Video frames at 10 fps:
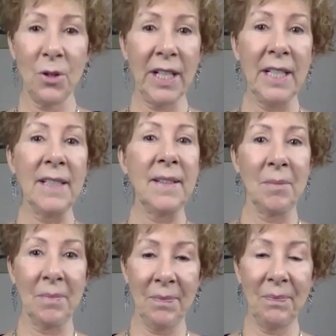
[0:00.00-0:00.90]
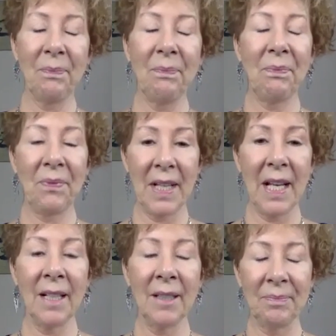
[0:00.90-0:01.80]
Genetically modified, yeah. And the
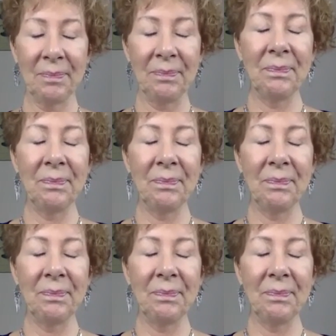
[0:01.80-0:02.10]
scientific